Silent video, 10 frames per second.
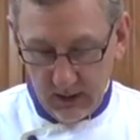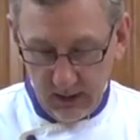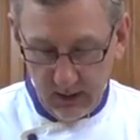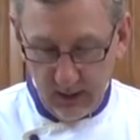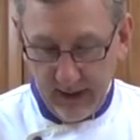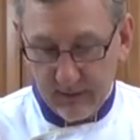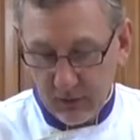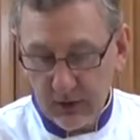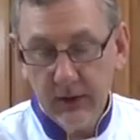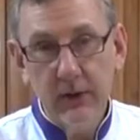uh,
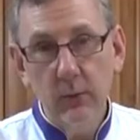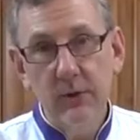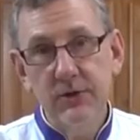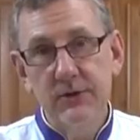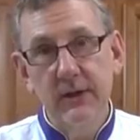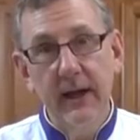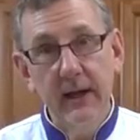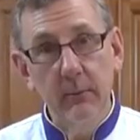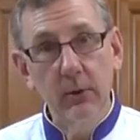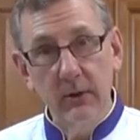Everclear, which is an
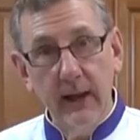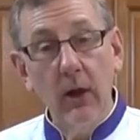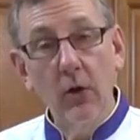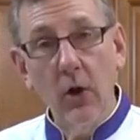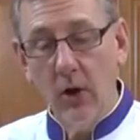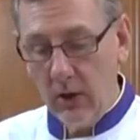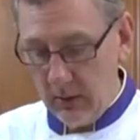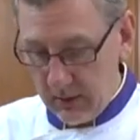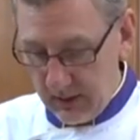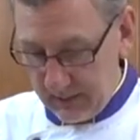edible
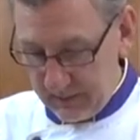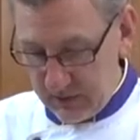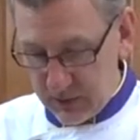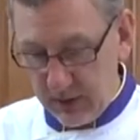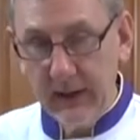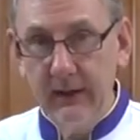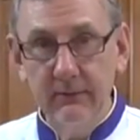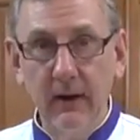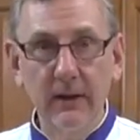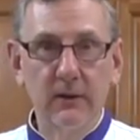alcohol. Um, it's sort of like a
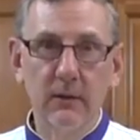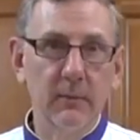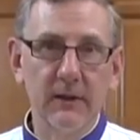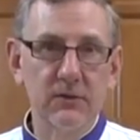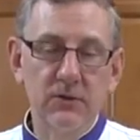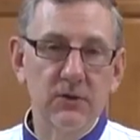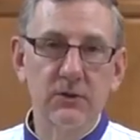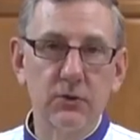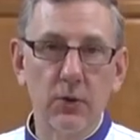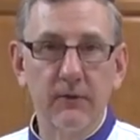vodka, but it's
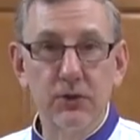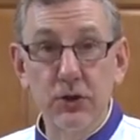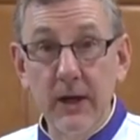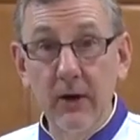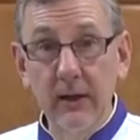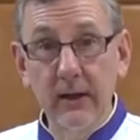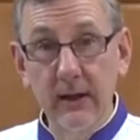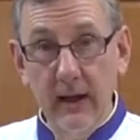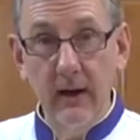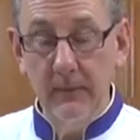just sort of a
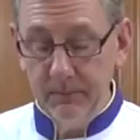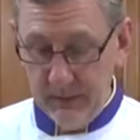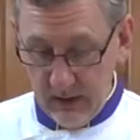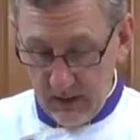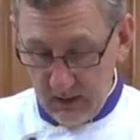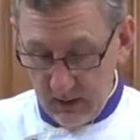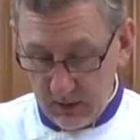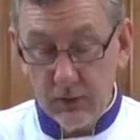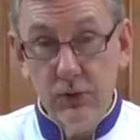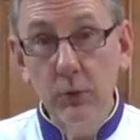generic um,
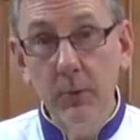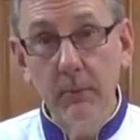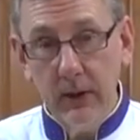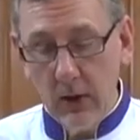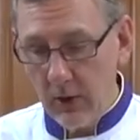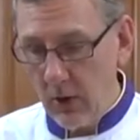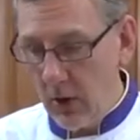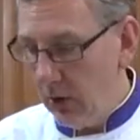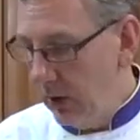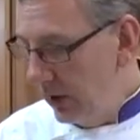consumable
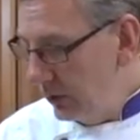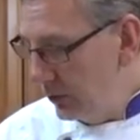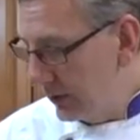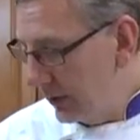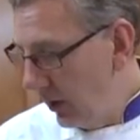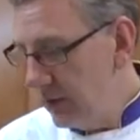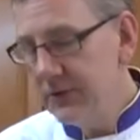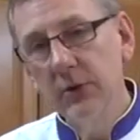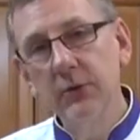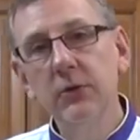alcohol. You can
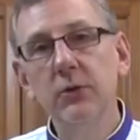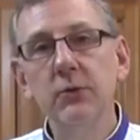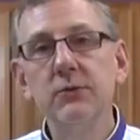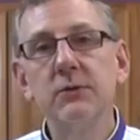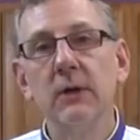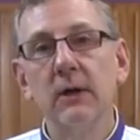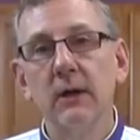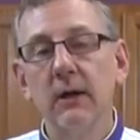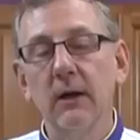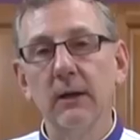also use
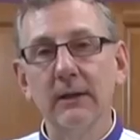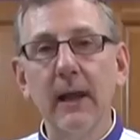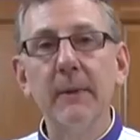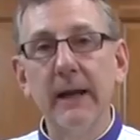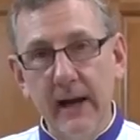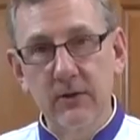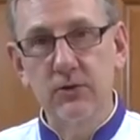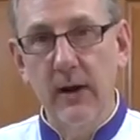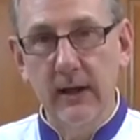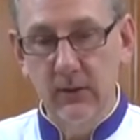uh, lemon
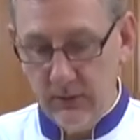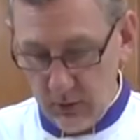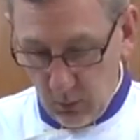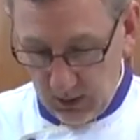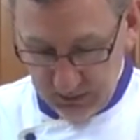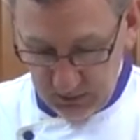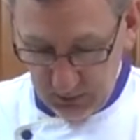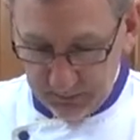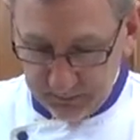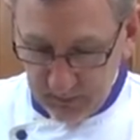extract if you want
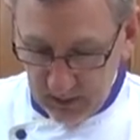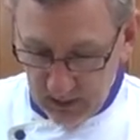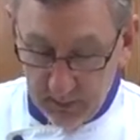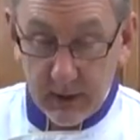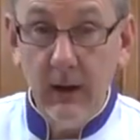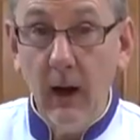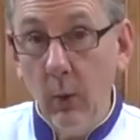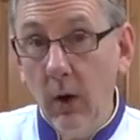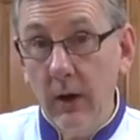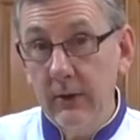to, but not
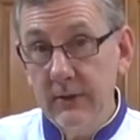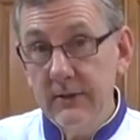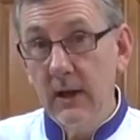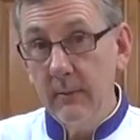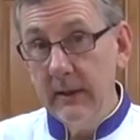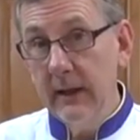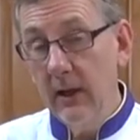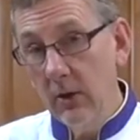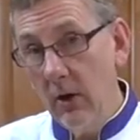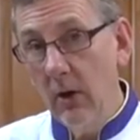water. It's got to be an
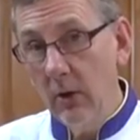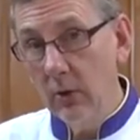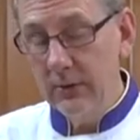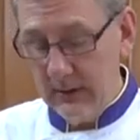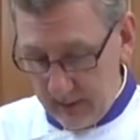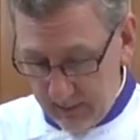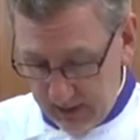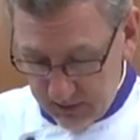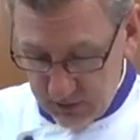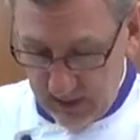alcohol or the lemon
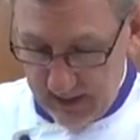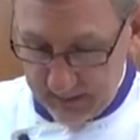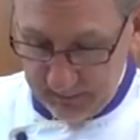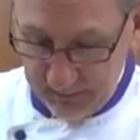extract.